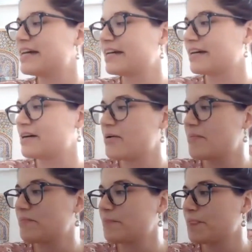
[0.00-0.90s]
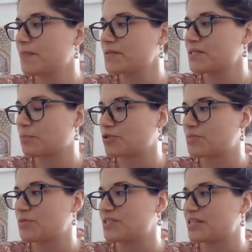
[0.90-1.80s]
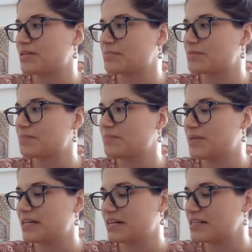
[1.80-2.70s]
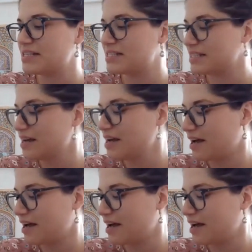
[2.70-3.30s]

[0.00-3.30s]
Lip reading: like sports museums, because